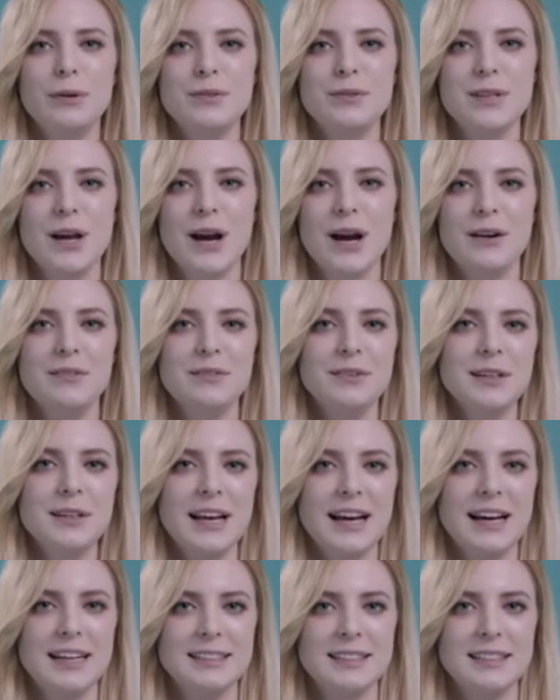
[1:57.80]
removes harmful
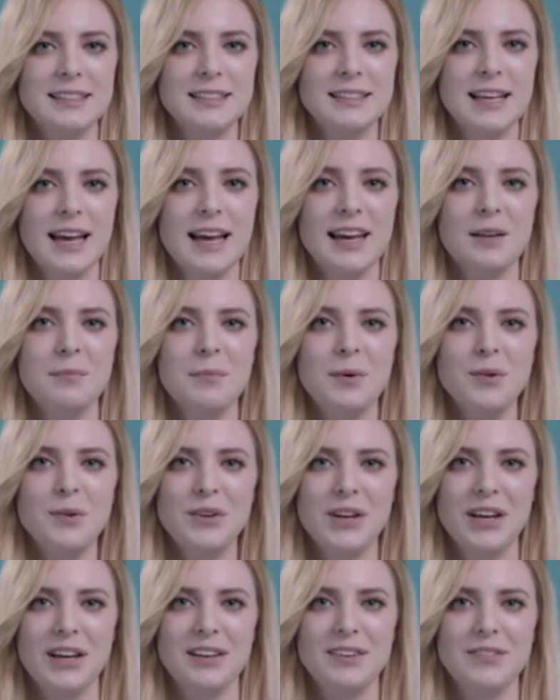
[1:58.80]
gases and
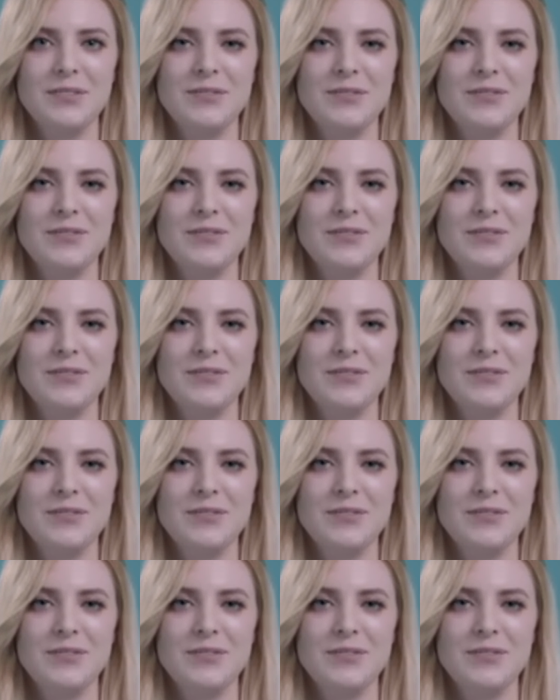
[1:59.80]
ammonia.